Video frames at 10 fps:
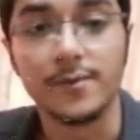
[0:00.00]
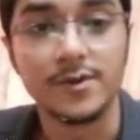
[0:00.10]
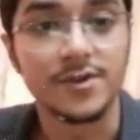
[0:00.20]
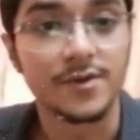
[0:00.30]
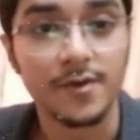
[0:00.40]

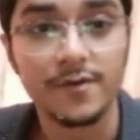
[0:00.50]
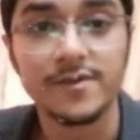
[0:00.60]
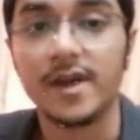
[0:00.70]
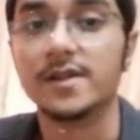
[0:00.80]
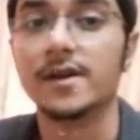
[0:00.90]
which
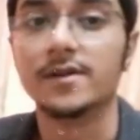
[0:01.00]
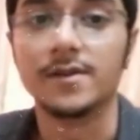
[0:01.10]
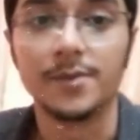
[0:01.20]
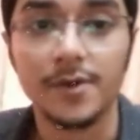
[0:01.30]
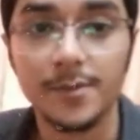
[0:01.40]
serves as
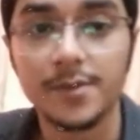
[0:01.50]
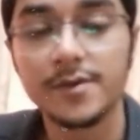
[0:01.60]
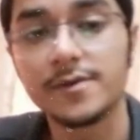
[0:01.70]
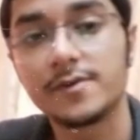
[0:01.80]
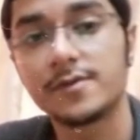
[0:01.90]
the
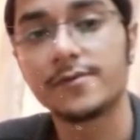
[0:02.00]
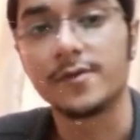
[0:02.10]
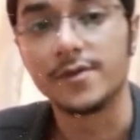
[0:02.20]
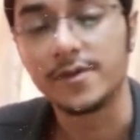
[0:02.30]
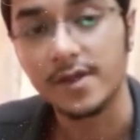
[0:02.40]
purpose
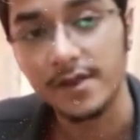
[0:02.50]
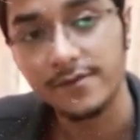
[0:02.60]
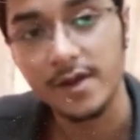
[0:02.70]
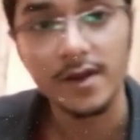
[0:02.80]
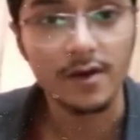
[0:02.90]
for the
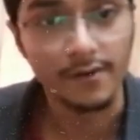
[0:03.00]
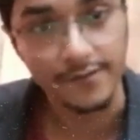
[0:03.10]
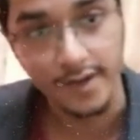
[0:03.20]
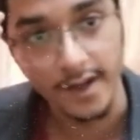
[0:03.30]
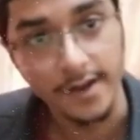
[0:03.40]
safety
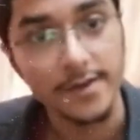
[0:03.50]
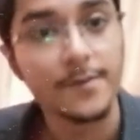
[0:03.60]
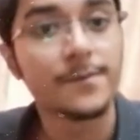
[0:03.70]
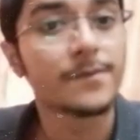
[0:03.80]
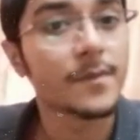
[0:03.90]
of the head.
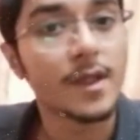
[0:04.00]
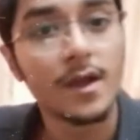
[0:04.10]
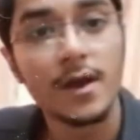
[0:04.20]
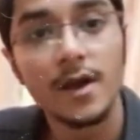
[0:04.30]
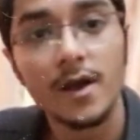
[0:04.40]

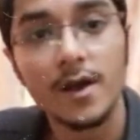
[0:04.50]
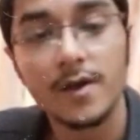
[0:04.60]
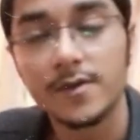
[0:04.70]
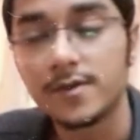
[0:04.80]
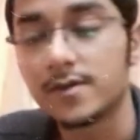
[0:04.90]

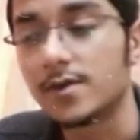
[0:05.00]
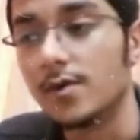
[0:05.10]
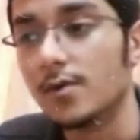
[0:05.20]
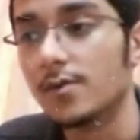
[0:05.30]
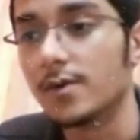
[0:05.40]

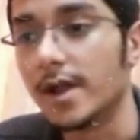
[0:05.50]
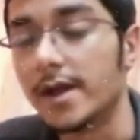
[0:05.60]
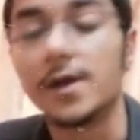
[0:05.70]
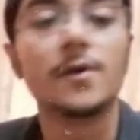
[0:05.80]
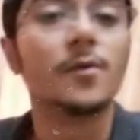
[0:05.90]
So,
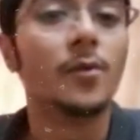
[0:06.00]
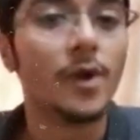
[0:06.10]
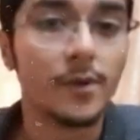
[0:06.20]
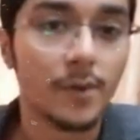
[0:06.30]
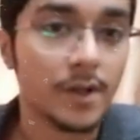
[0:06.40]
like
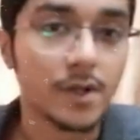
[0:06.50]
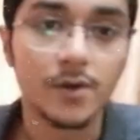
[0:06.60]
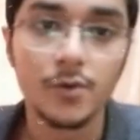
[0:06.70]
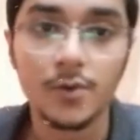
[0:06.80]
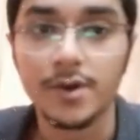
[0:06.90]
when the
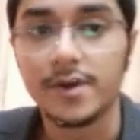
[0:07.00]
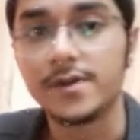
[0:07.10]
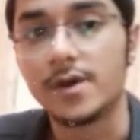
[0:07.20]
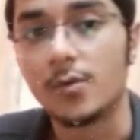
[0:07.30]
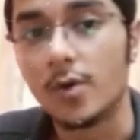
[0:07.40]
crew
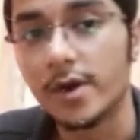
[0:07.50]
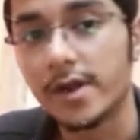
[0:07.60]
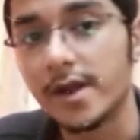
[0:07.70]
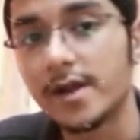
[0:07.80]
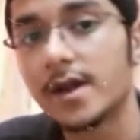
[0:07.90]
workers are
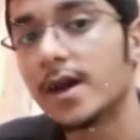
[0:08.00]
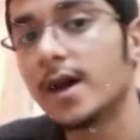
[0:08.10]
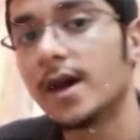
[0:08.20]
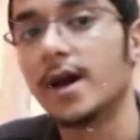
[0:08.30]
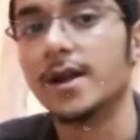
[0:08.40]
working
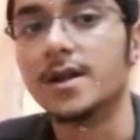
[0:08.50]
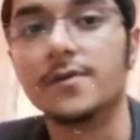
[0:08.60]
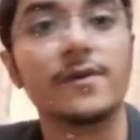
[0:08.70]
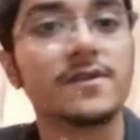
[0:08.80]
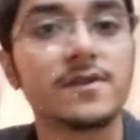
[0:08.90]
at a
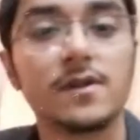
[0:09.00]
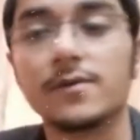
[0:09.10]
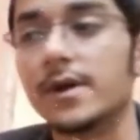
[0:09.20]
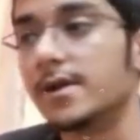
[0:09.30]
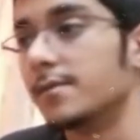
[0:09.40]

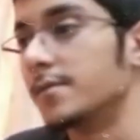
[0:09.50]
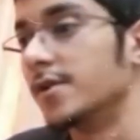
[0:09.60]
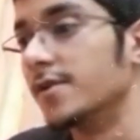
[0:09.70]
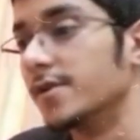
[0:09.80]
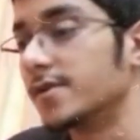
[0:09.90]
vessel,
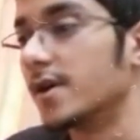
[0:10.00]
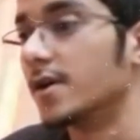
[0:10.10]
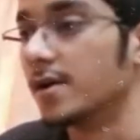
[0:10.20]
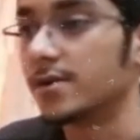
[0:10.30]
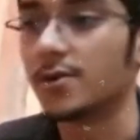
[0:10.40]
there is
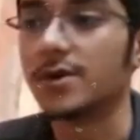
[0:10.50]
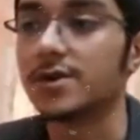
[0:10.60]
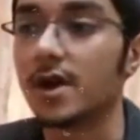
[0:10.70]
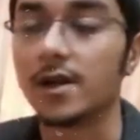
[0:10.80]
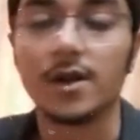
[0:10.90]
so
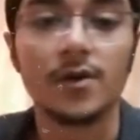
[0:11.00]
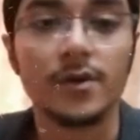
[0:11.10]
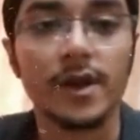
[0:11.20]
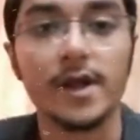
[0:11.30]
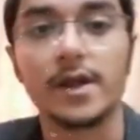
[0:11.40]
much
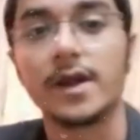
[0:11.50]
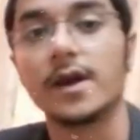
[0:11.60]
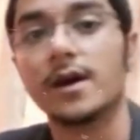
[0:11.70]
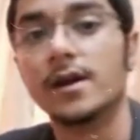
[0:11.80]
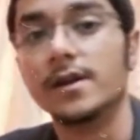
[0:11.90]
unloading
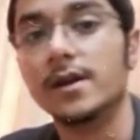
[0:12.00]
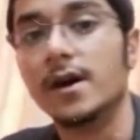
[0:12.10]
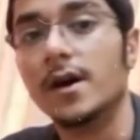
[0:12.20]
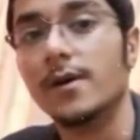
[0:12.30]
and